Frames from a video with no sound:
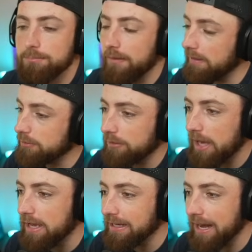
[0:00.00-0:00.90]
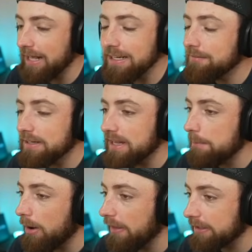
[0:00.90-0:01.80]
But that's okay. Again, I didn't even hit
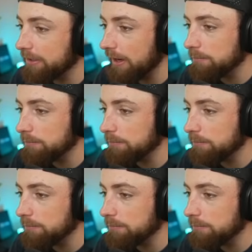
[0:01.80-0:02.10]
that ball that good.